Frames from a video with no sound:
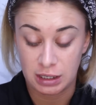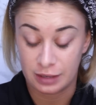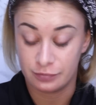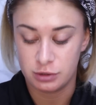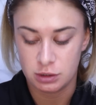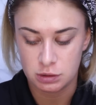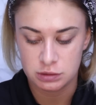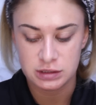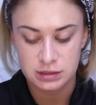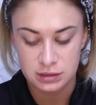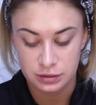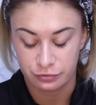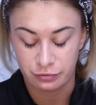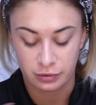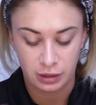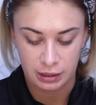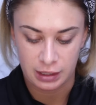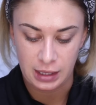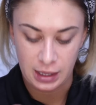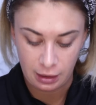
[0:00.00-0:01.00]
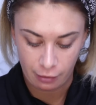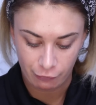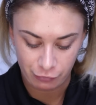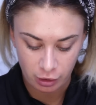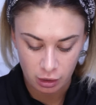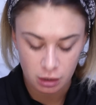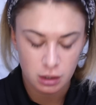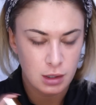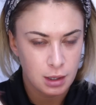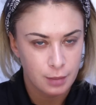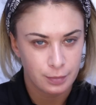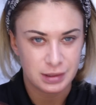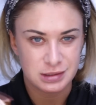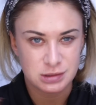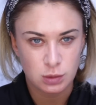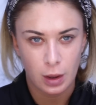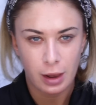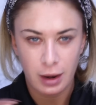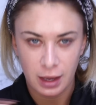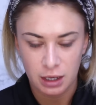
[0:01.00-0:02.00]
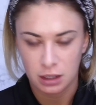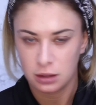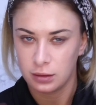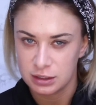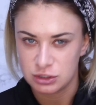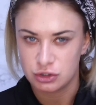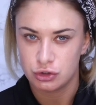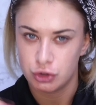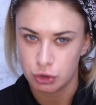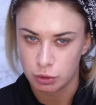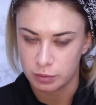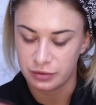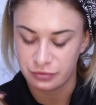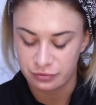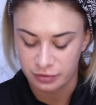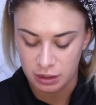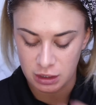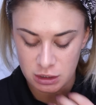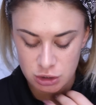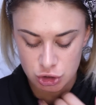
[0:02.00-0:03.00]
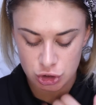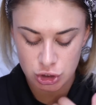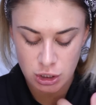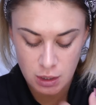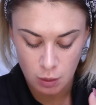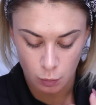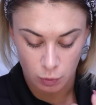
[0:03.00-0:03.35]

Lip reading: I haven't used this in for like ever, but it's quite like a nice dewy finish,